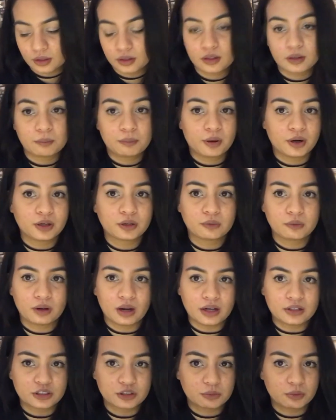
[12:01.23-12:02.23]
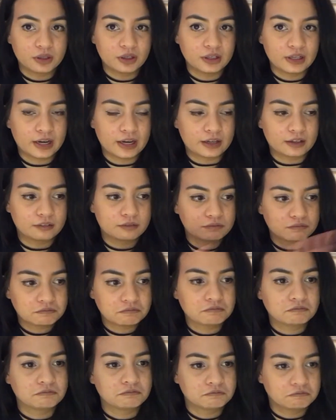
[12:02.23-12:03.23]
the part. I just want to like
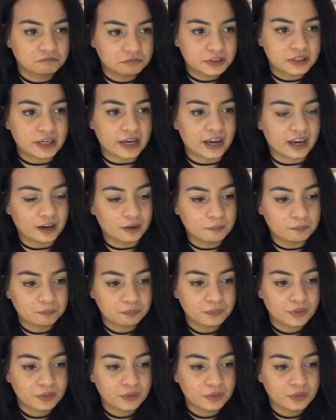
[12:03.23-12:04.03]
say,